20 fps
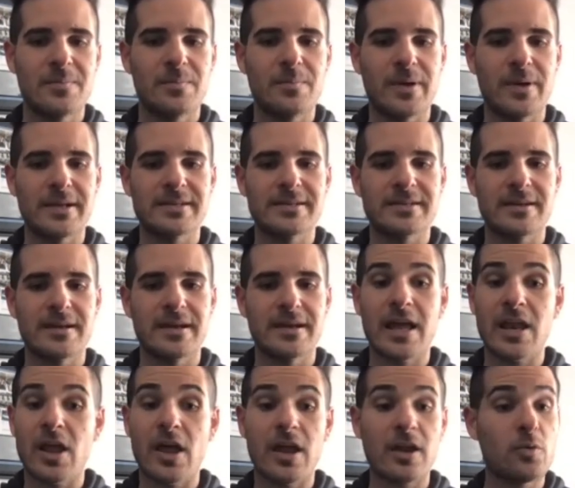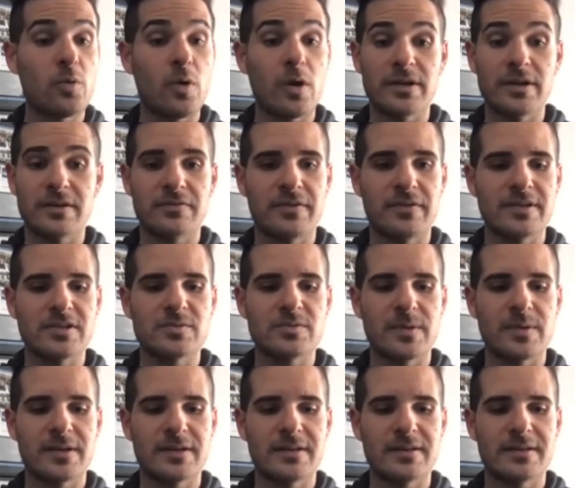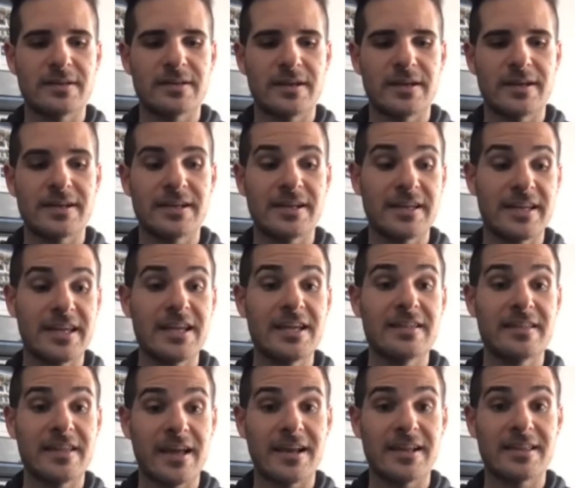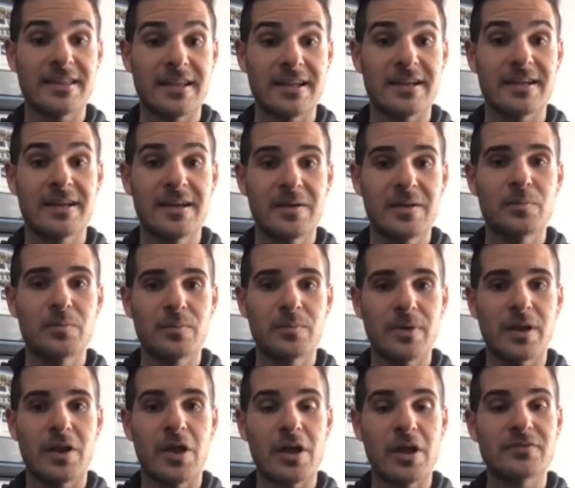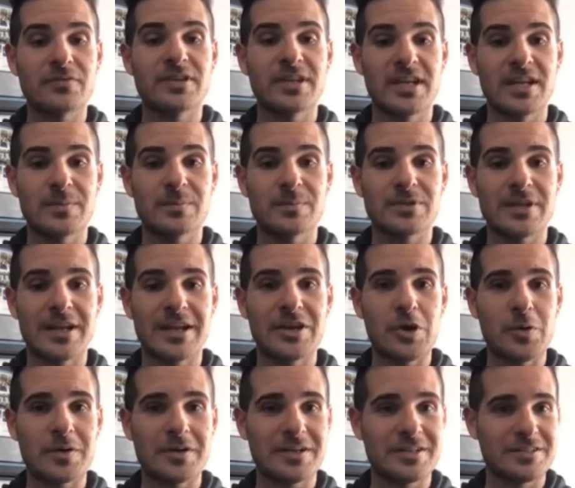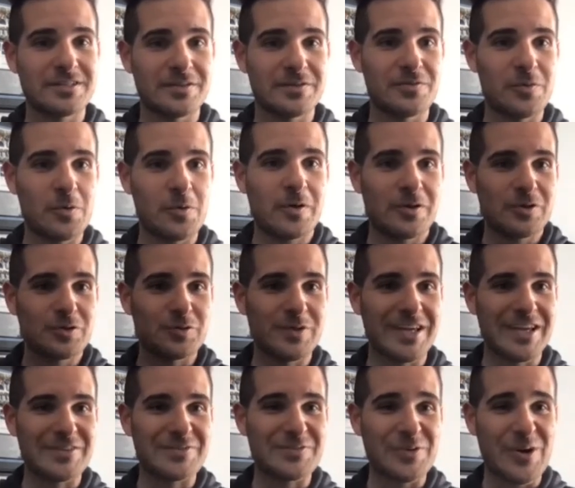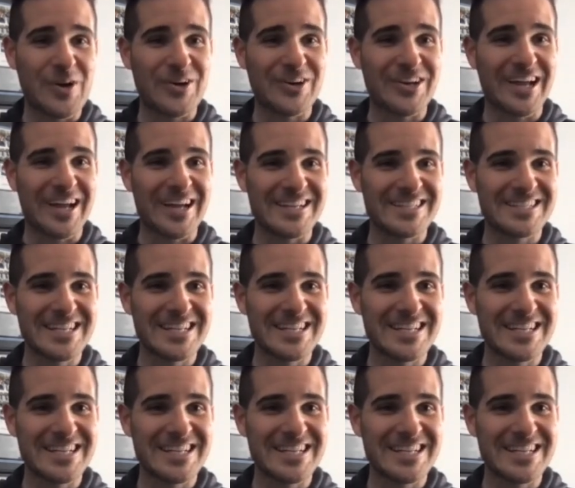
But yeah, a lot of quality defensemen, and in a league that I think a lot of teams, and I know it because of the phone calls we get for our guys,